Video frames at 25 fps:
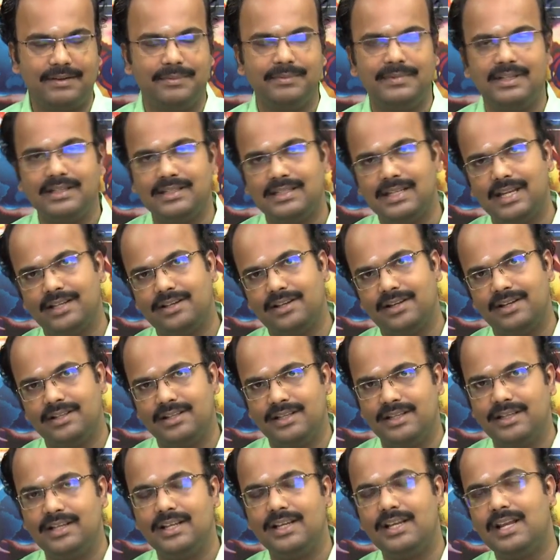from this lecture
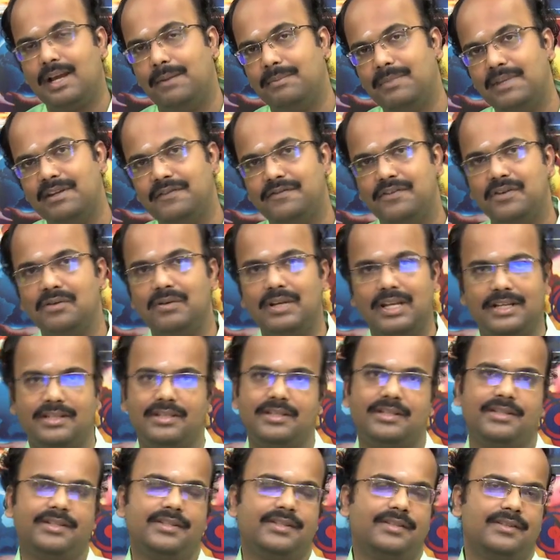and then the coming few
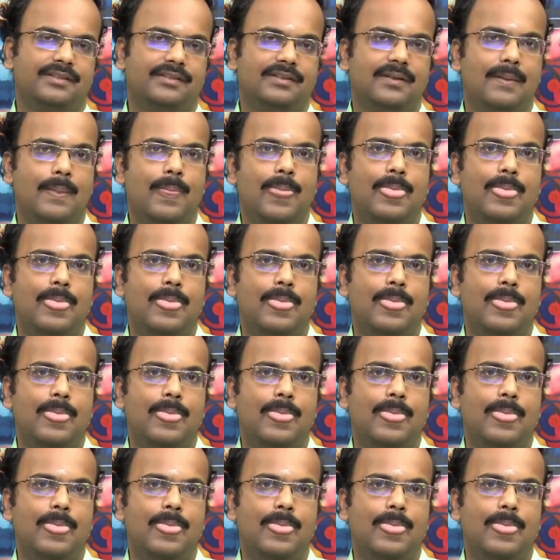lectures.